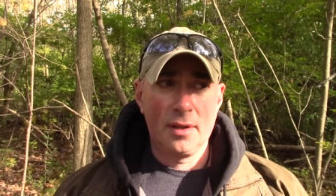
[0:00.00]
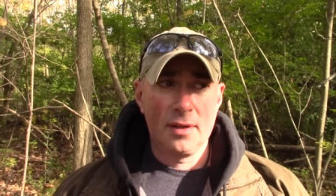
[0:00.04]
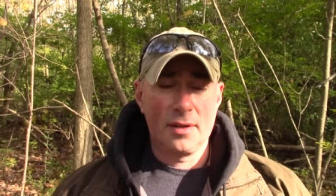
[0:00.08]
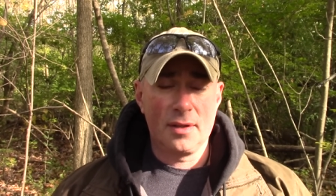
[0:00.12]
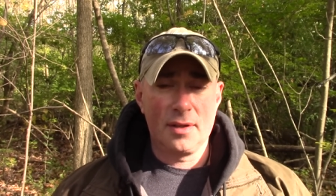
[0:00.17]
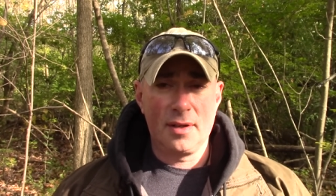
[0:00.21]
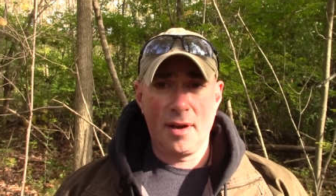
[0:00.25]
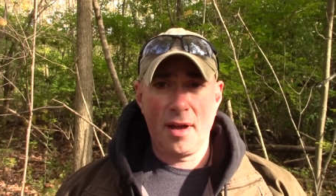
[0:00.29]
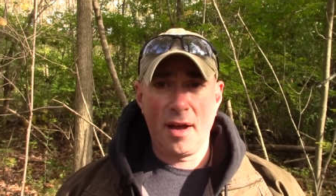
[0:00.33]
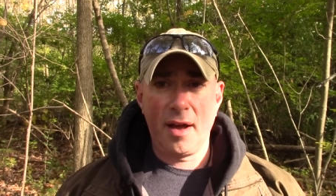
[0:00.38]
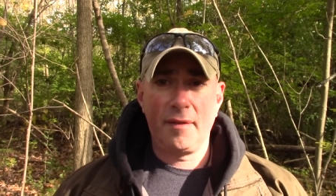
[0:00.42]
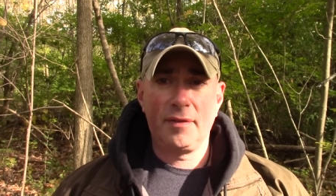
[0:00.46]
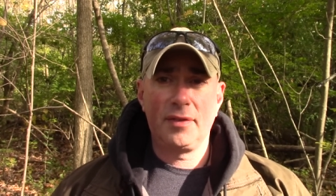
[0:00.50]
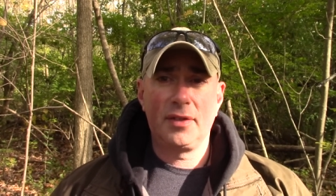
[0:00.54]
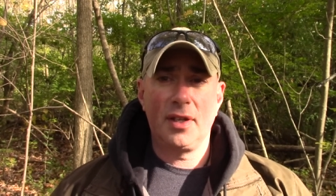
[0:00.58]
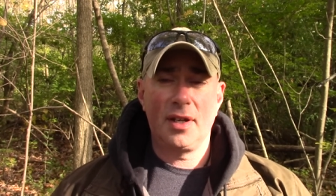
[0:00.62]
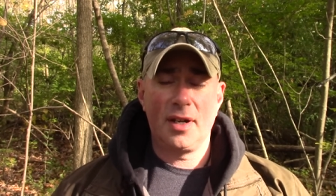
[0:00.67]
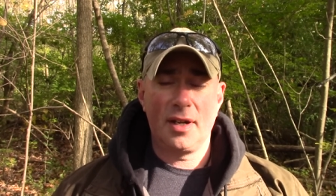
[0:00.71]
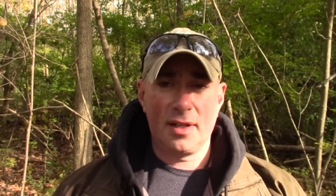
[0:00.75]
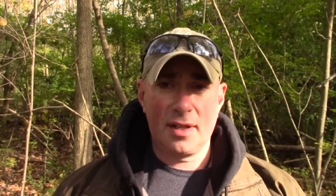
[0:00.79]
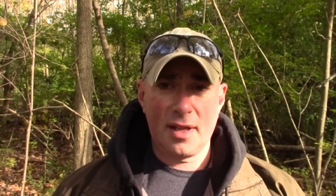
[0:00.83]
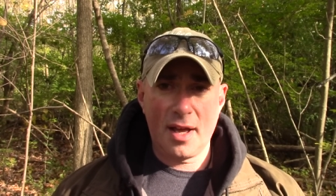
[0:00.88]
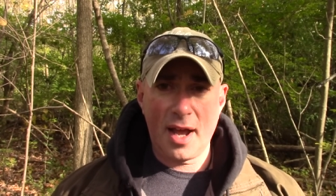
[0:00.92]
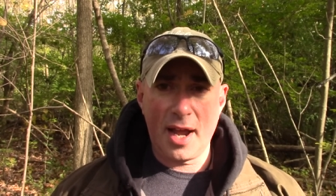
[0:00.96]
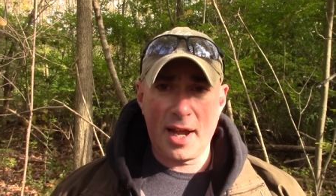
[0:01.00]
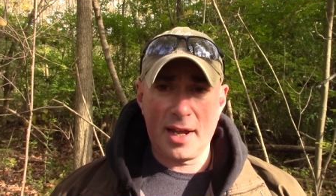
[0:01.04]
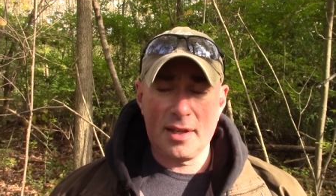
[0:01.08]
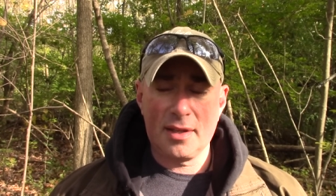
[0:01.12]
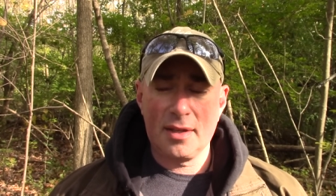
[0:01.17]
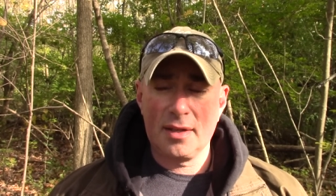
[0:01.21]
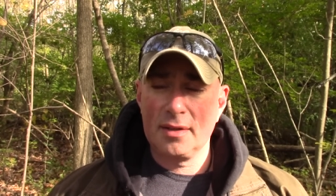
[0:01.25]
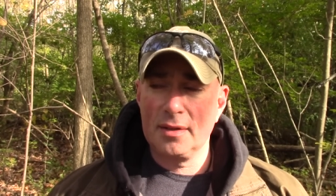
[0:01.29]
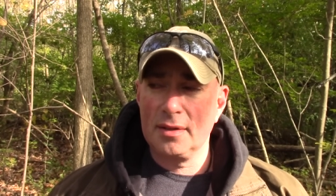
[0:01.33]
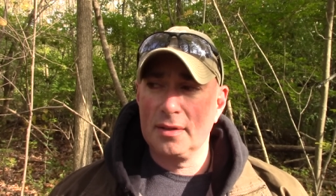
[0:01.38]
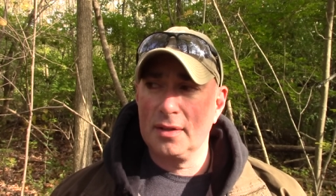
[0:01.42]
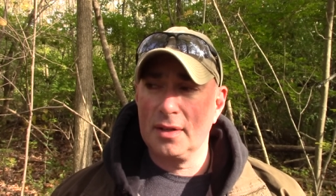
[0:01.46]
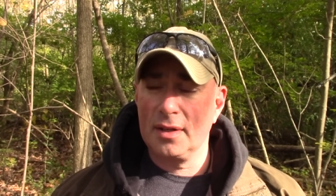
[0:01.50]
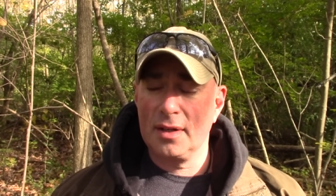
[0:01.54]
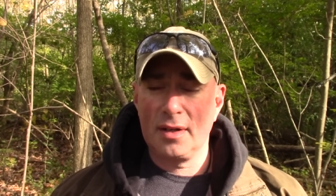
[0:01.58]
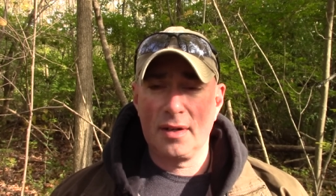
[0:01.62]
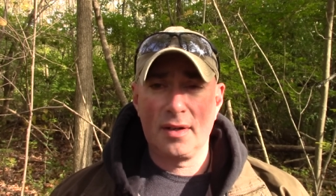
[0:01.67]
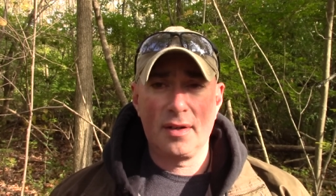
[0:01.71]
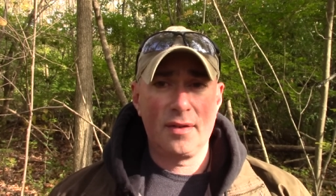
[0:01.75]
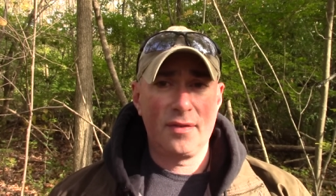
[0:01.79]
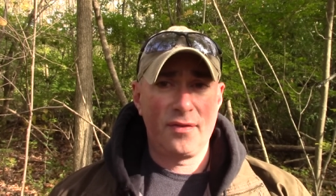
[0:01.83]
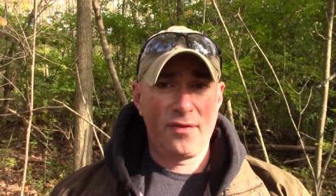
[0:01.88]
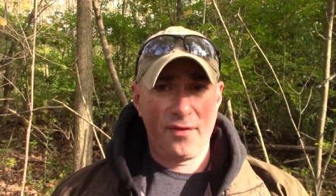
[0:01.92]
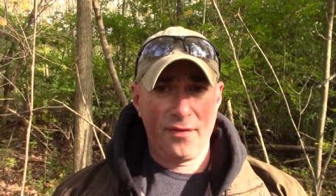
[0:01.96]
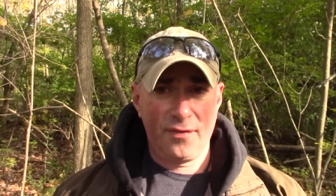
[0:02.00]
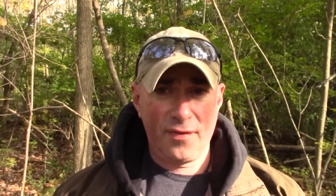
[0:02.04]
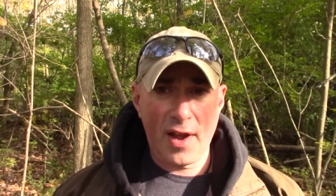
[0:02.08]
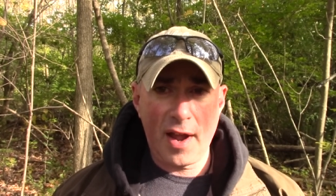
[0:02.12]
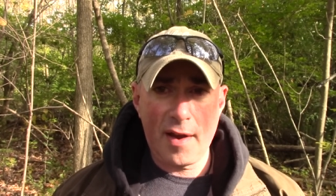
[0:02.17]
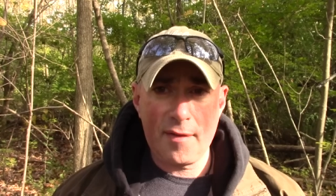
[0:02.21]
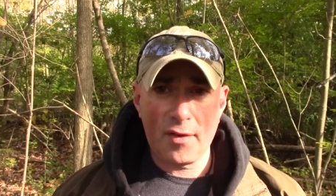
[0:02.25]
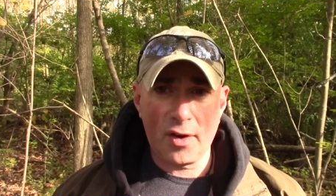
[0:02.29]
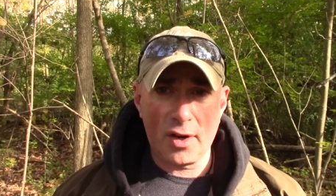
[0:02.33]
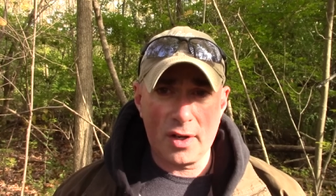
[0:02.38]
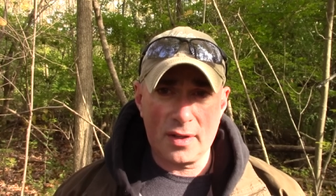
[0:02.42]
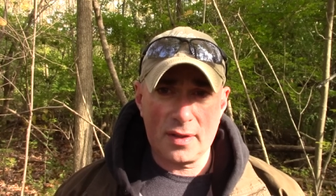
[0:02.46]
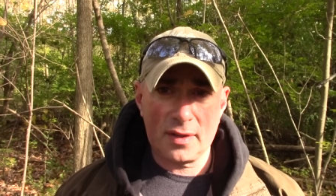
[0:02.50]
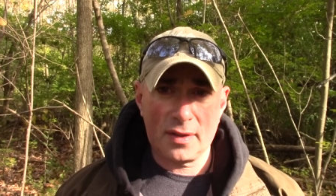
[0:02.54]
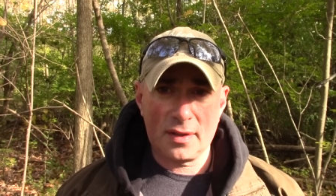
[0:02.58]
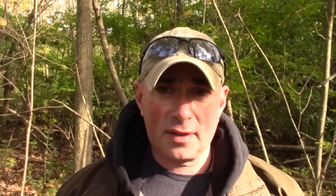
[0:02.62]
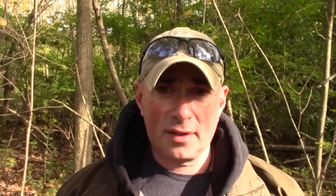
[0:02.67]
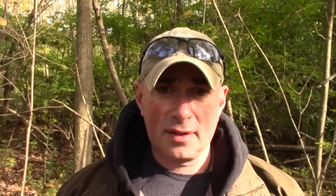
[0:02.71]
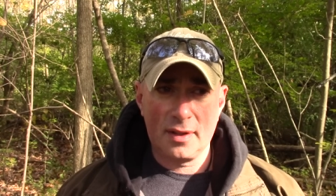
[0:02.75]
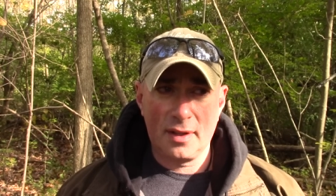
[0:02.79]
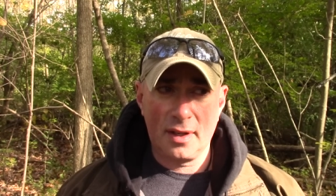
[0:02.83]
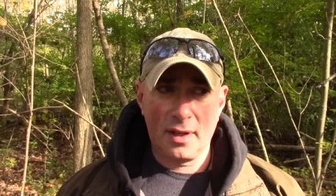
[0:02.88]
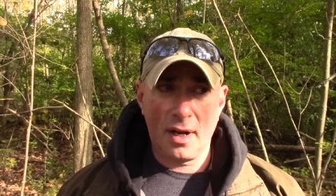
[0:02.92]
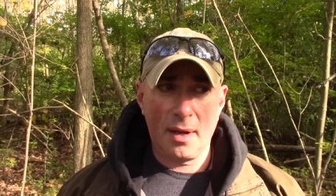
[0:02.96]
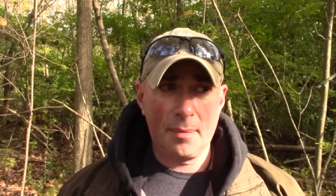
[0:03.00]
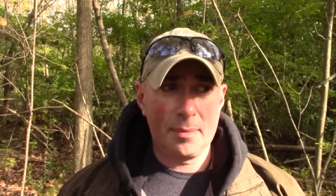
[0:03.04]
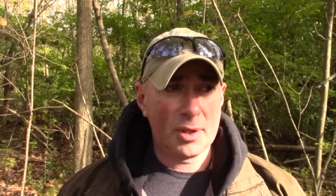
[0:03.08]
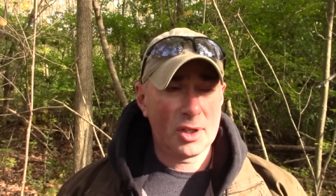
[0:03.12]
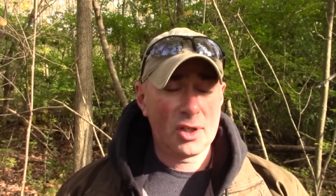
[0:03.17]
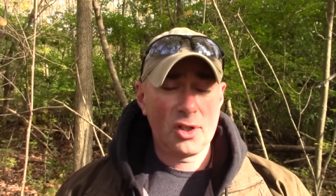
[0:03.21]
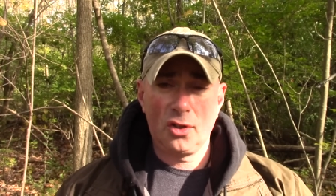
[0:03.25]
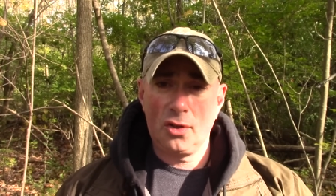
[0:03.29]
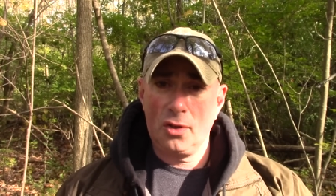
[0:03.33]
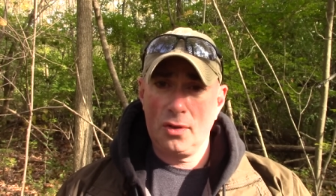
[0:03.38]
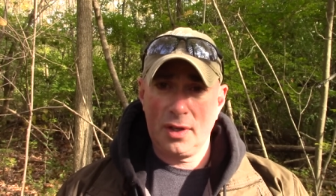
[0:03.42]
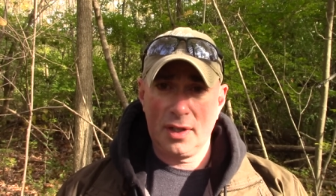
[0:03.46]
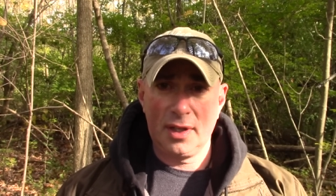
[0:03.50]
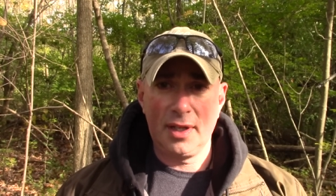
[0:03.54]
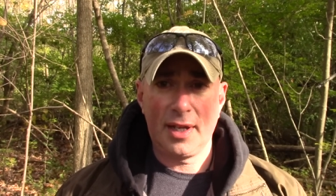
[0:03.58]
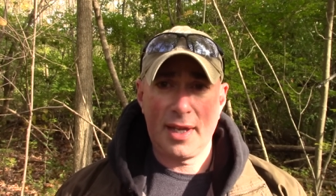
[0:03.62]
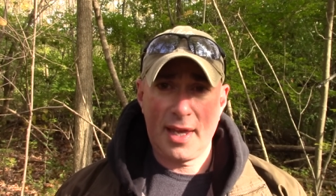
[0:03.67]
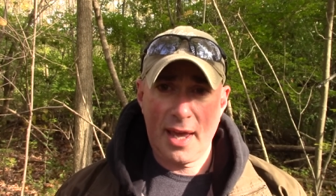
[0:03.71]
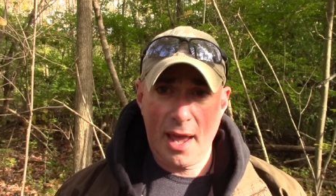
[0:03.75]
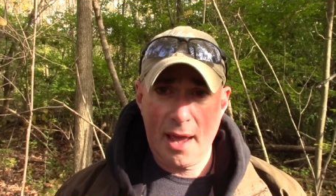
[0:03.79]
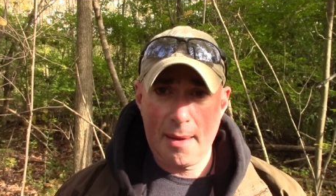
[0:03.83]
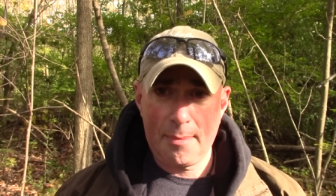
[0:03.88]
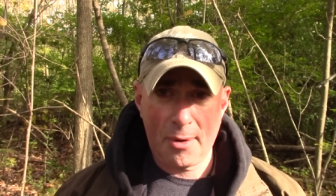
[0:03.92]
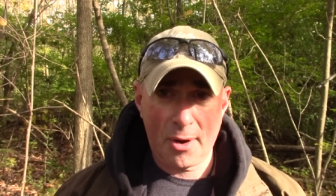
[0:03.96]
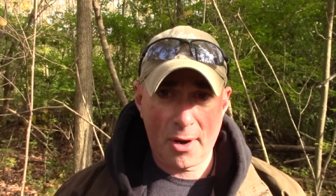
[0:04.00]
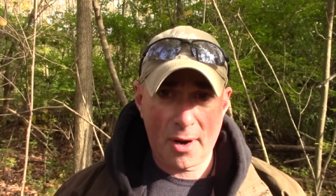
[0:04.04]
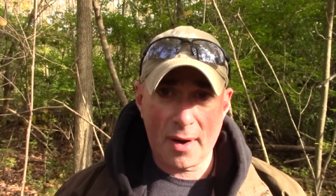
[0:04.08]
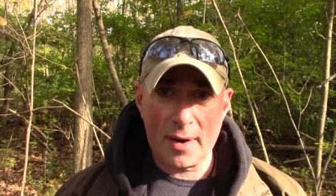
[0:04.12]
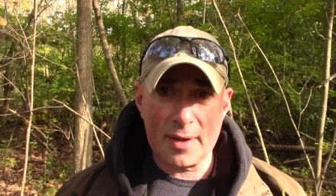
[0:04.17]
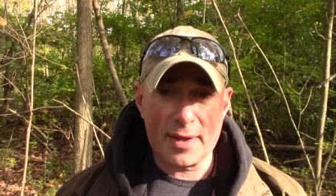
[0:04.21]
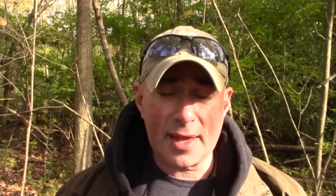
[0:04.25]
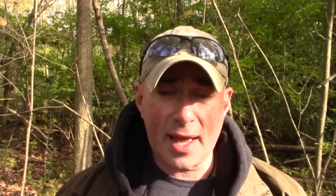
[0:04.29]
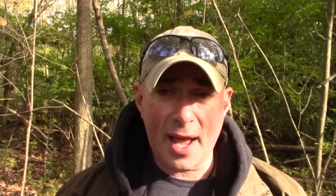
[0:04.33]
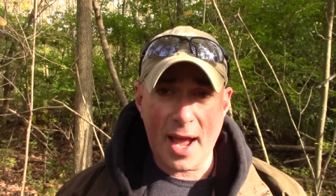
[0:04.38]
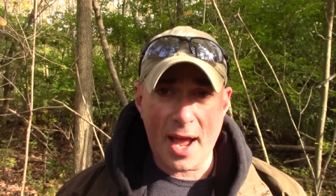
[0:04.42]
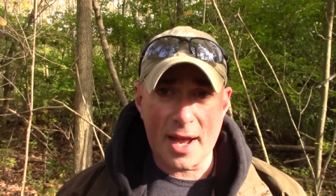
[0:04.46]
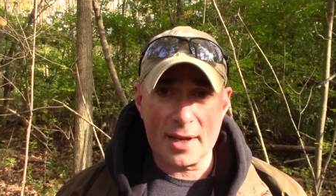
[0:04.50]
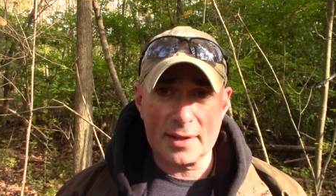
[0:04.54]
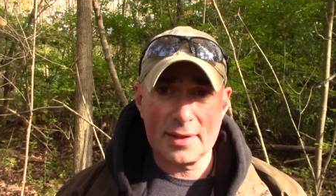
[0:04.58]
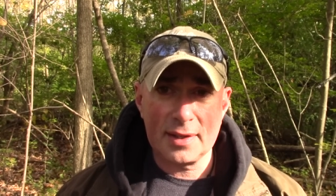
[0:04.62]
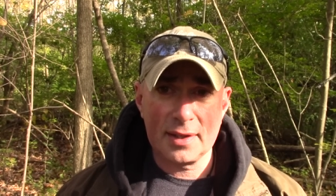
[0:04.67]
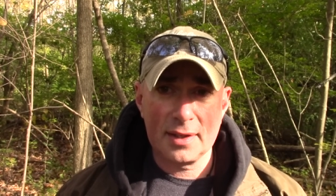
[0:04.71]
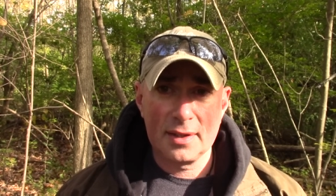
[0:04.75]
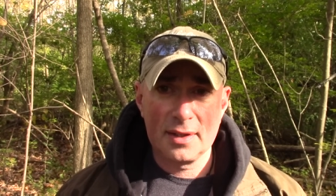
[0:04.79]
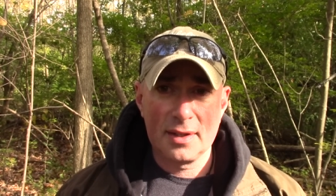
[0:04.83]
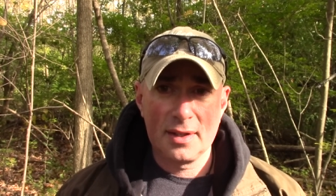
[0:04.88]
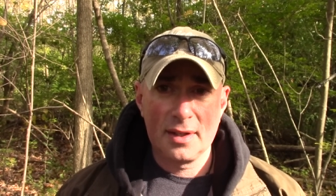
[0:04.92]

They're knives that I like. They're favorites, and I'm including the Ka-Bar in that.